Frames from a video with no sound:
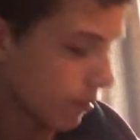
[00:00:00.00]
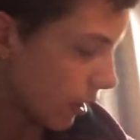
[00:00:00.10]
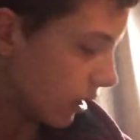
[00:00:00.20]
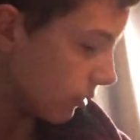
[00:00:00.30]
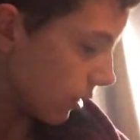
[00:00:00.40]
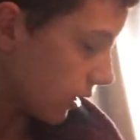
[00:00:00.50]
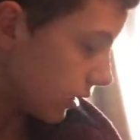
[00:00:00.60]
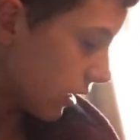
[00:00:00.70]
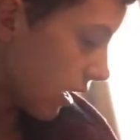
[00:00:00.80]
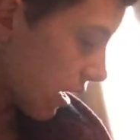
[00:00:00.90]
But anyway,
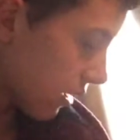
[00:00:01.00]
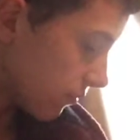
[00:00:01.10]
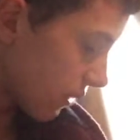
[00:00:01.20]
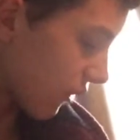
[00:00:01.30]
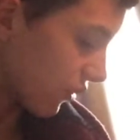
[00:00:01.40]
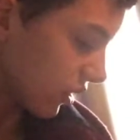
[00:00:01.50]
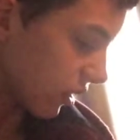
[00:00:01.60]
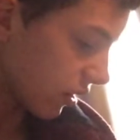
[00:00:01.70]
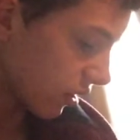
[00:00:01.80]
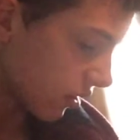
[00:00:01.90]
yeah, I
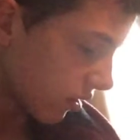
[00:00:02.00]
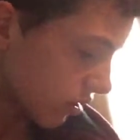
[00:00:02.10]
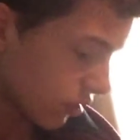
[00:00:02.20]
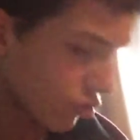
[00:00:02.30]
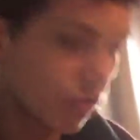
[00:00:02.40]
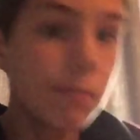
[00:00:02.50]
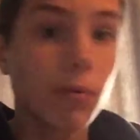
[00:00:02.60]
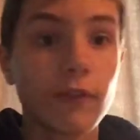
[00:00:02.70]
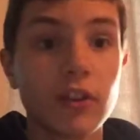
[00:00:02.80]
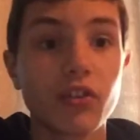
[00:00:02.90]
think Street
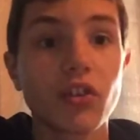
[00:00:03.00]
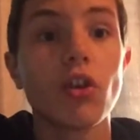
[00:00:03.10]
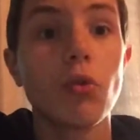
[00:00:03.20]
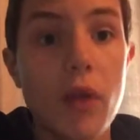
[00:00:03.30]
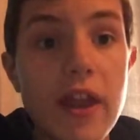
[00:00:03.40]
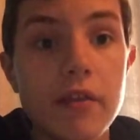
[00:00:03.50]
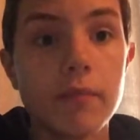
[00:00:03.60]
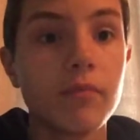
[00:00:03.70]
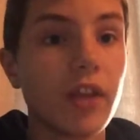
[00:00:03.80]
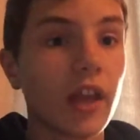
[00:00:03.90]
Profits are going to win
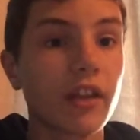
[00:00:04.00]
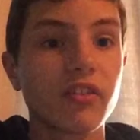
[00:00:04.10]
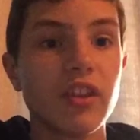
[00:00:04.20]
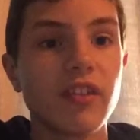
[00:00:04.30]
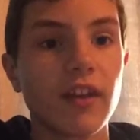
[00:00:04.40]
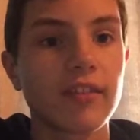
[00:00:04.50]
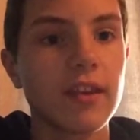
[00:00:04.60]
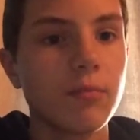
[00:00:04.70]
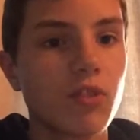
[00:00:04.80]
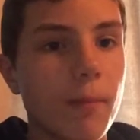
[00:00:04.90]
the NXT Tag
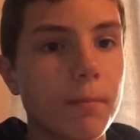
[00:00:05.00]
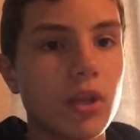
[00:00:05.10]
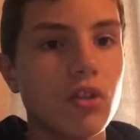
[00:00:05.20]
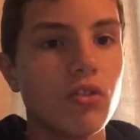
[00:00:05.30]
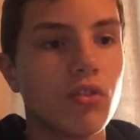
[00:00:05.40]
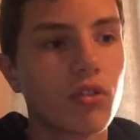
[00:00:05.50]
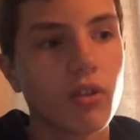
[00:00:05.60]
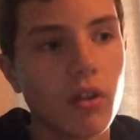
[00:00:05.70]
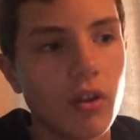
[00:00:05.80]
Team Champions.